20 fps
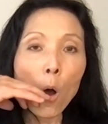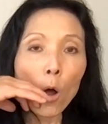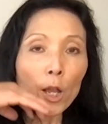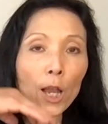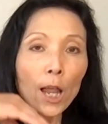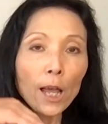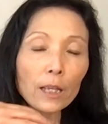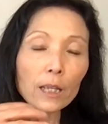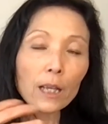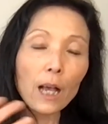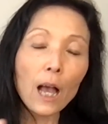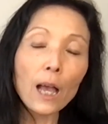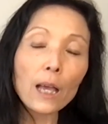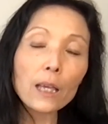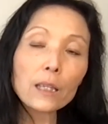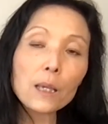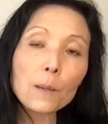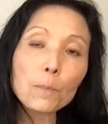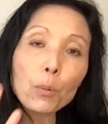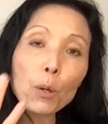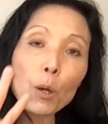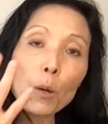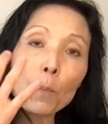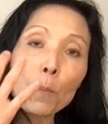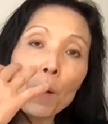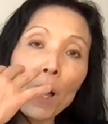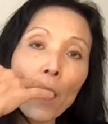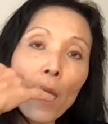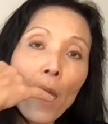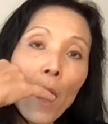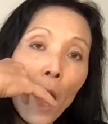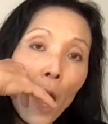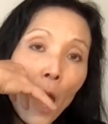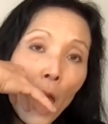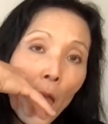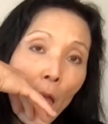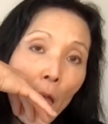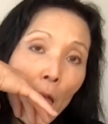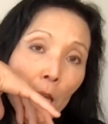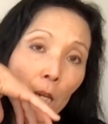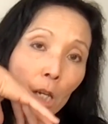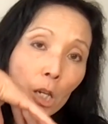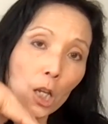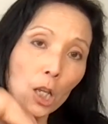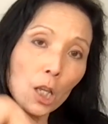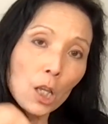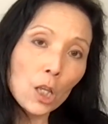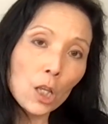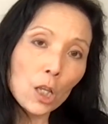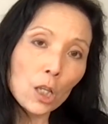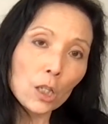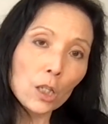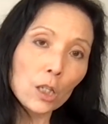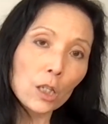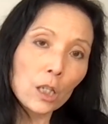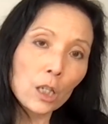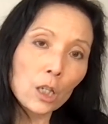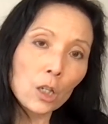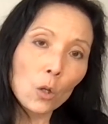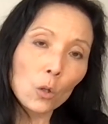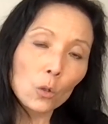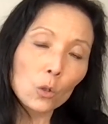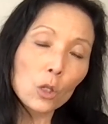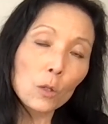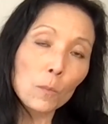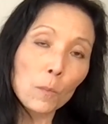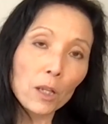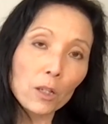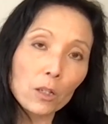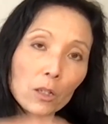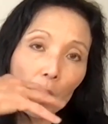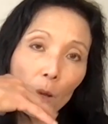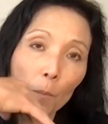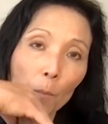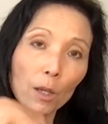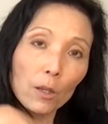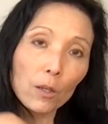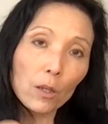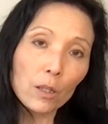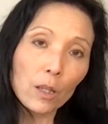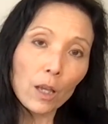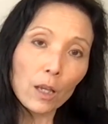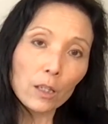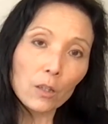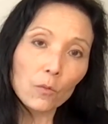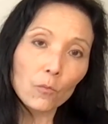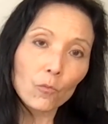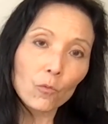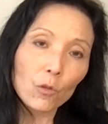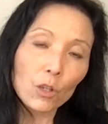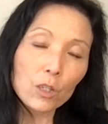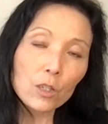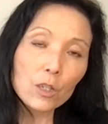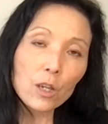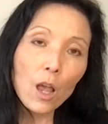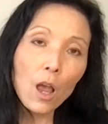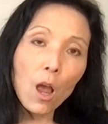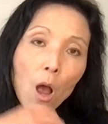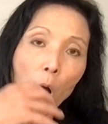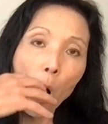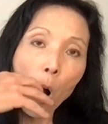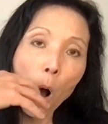Like I can put my hand, to my stomach and I can reach it